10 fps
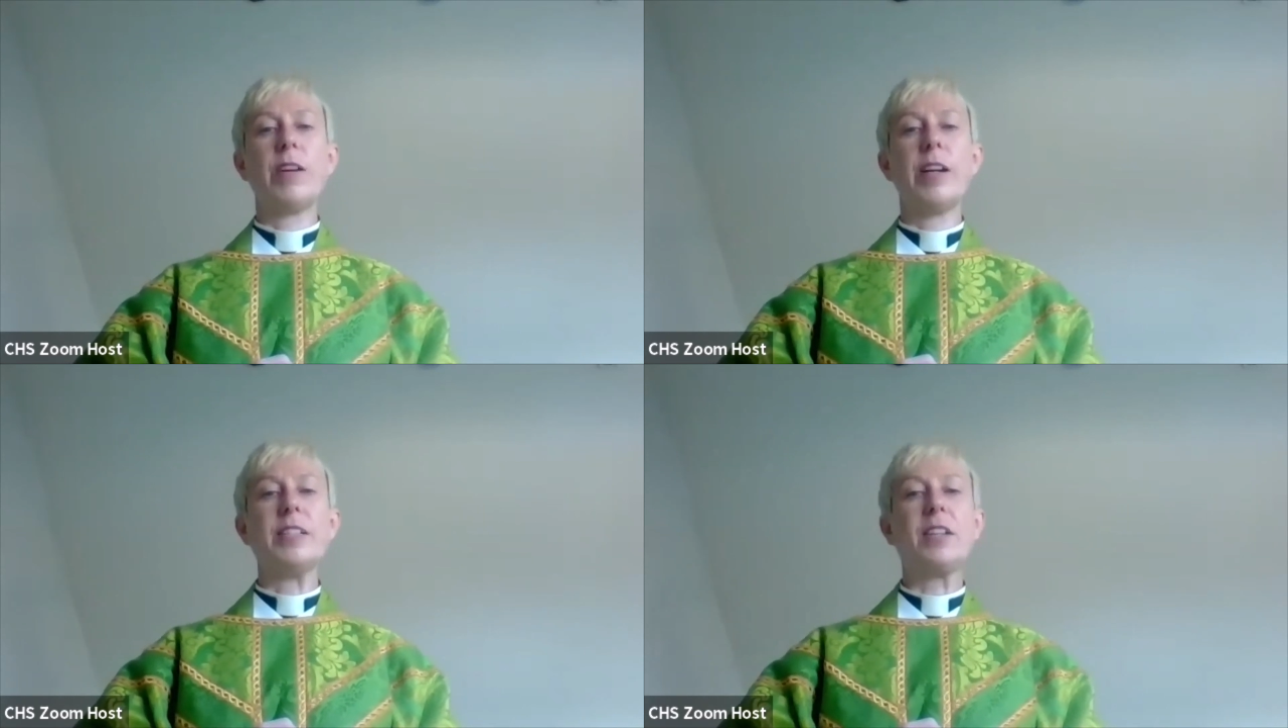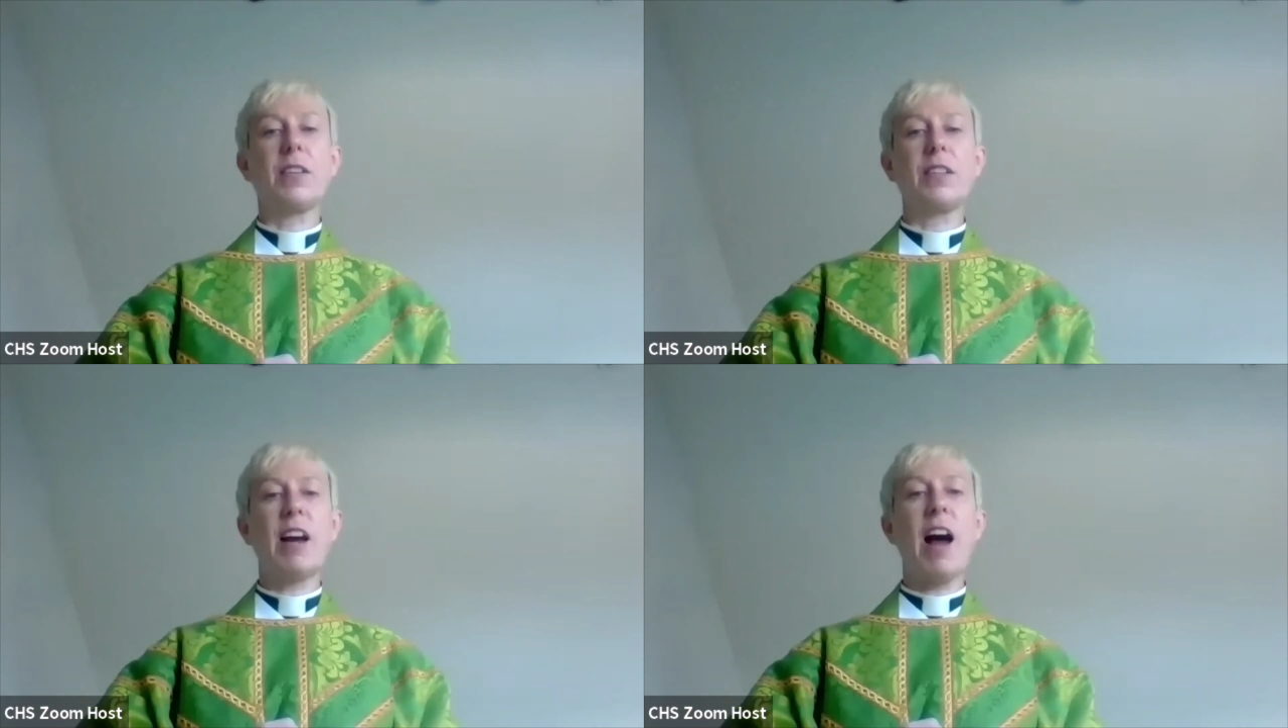into the
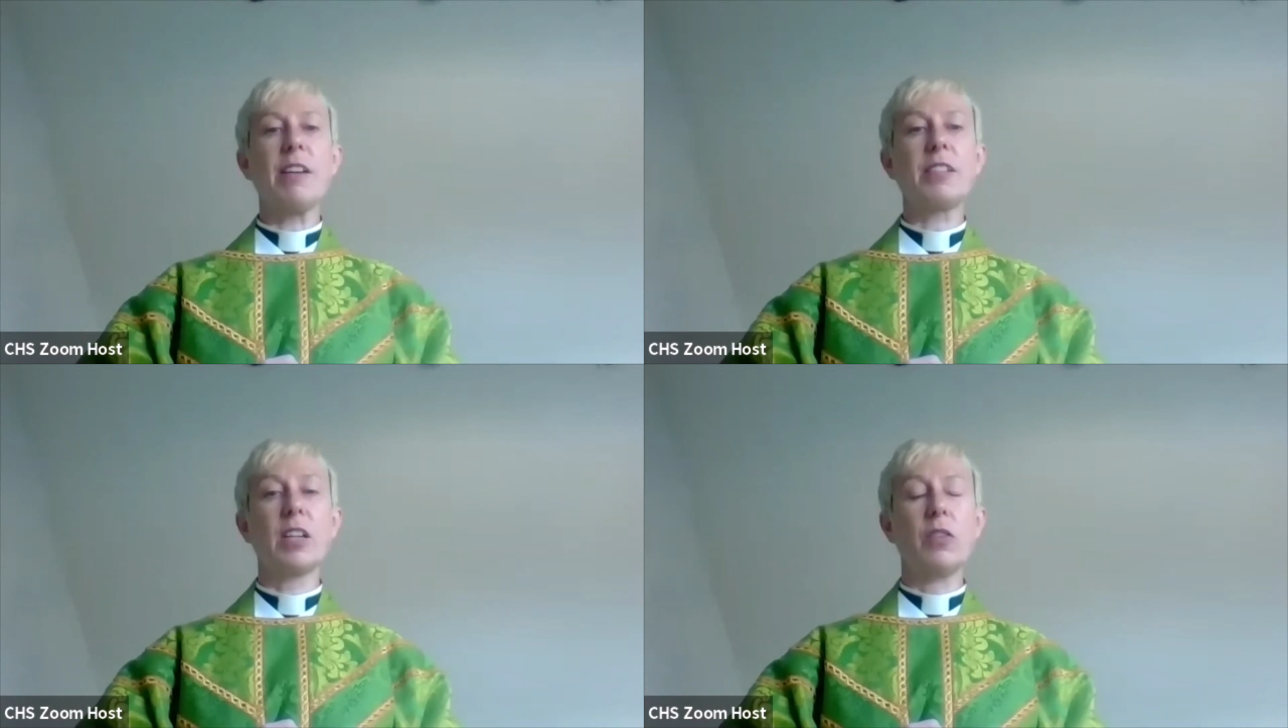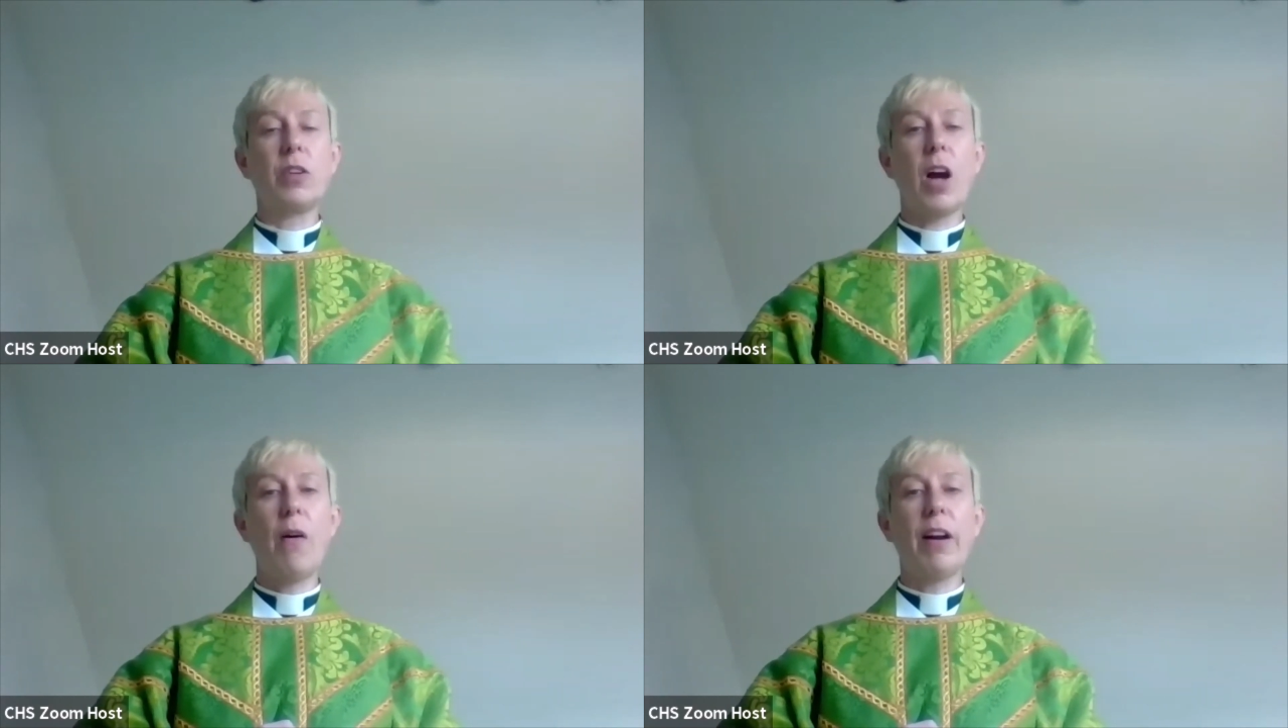task of
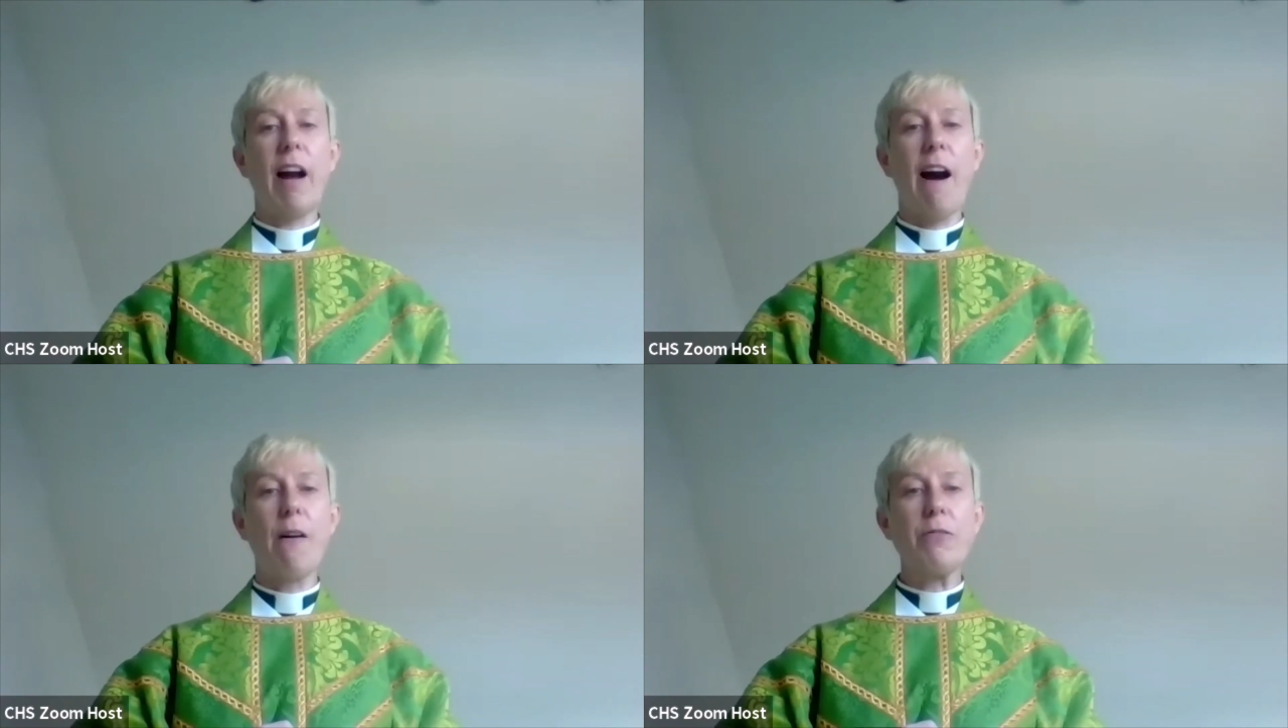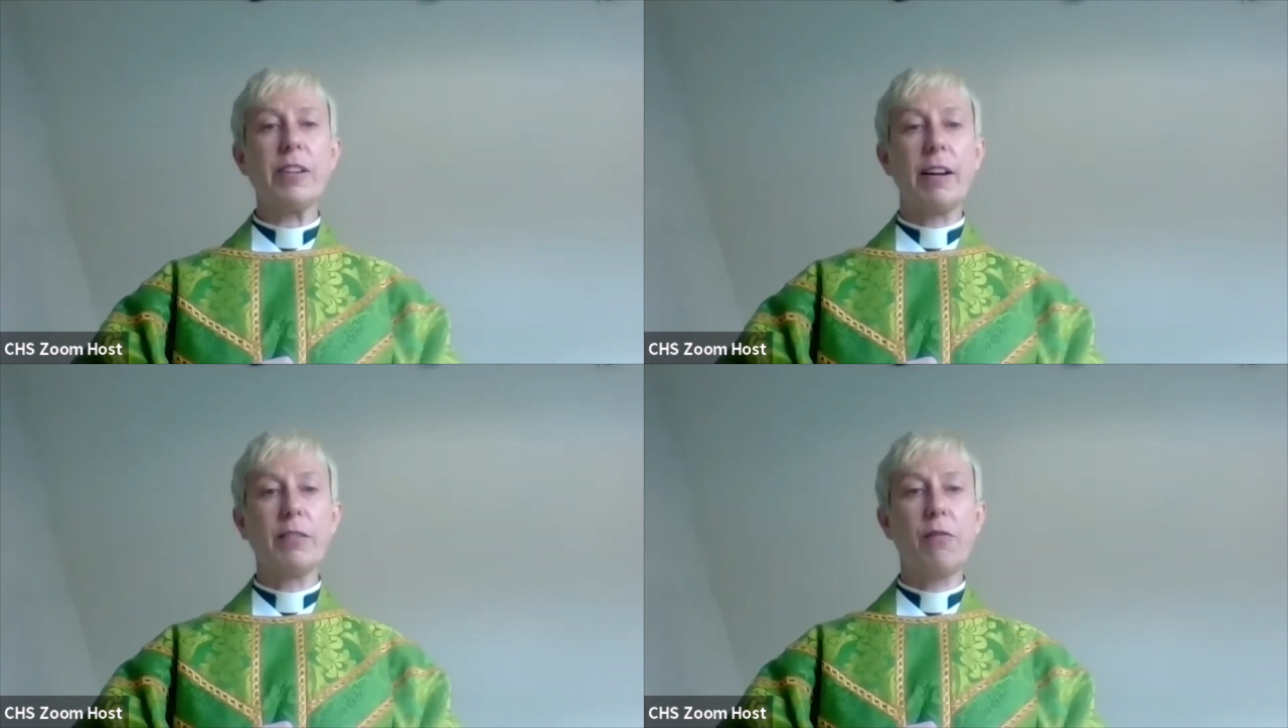going out
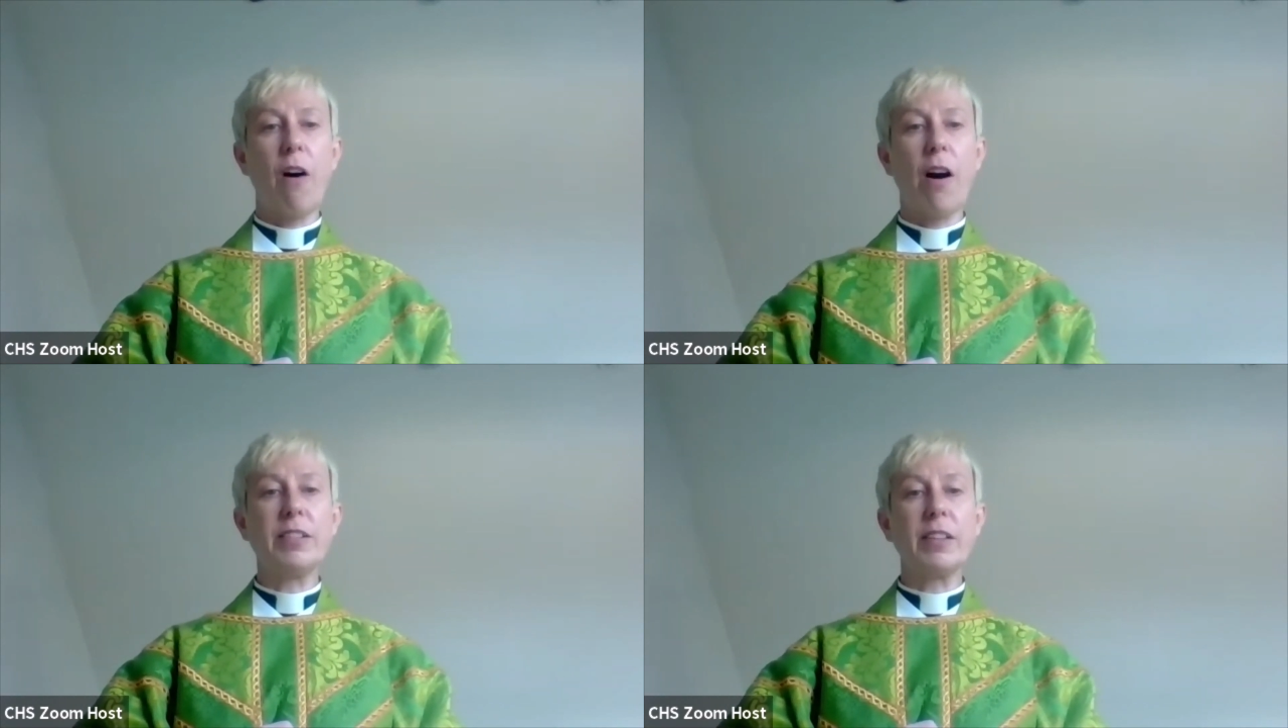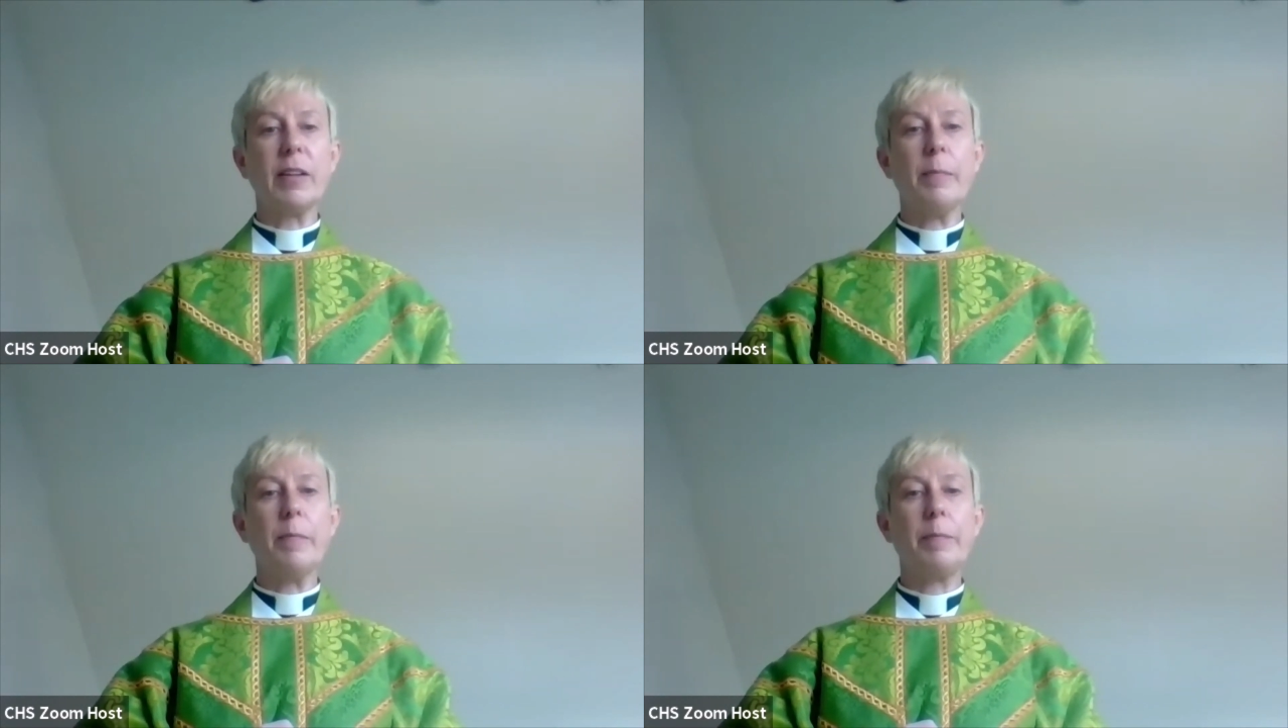and finding
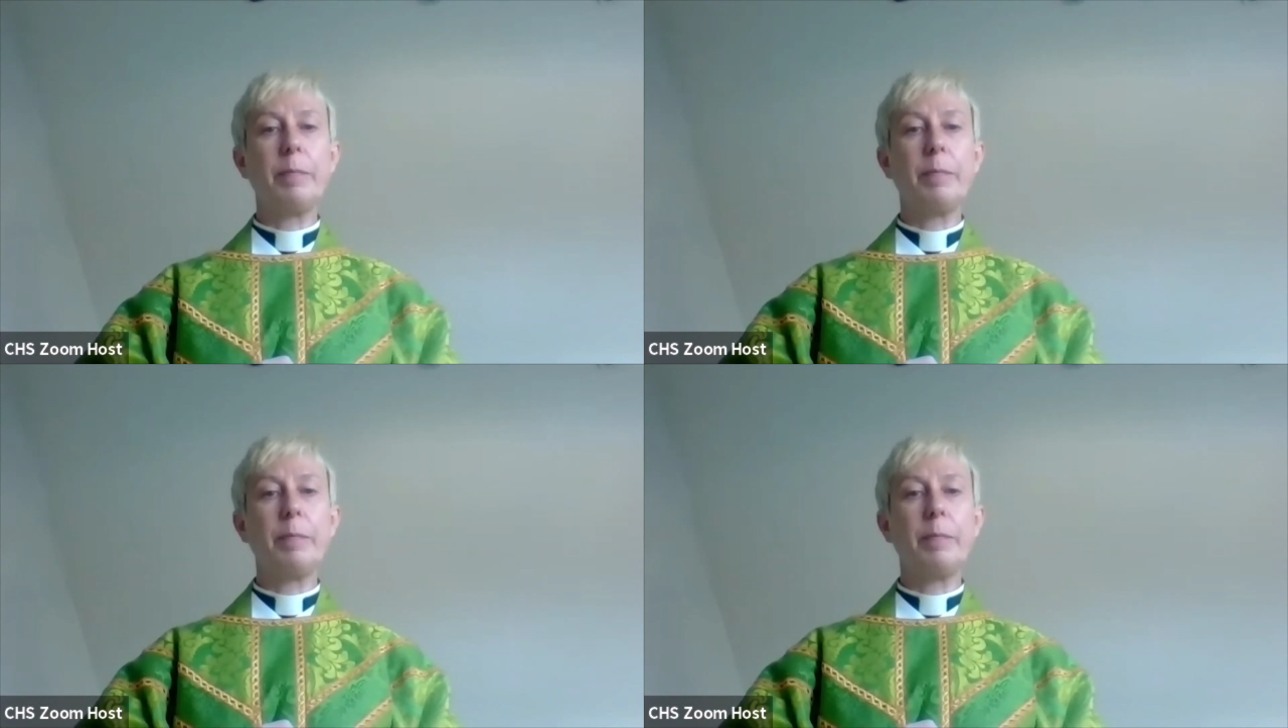them.